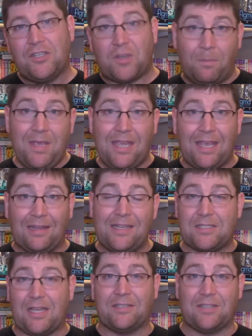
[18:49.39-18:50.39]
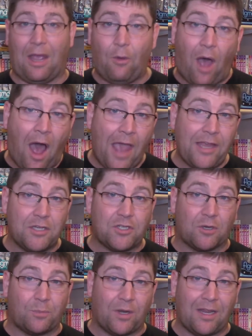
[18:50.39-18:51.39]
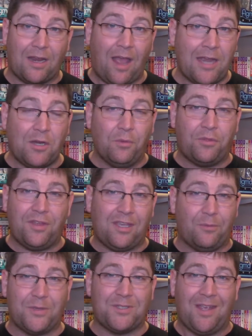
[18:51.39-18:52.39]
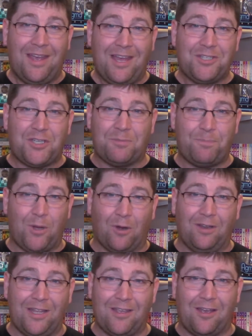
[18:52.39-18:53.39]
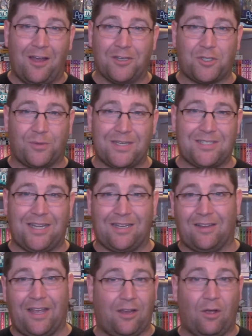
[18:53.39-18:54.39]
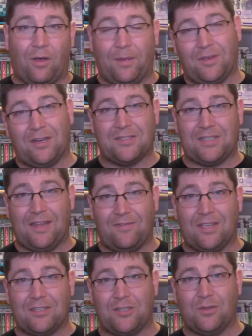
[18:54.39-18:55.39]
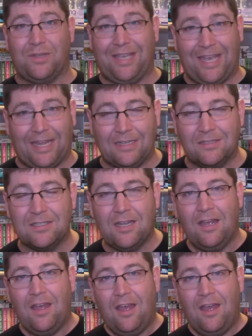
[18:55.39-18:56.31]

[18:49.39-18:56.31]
To me, at least that's how I interpret it. I don't think it was just purely altruistic like, oh, I'm going to save these two kids.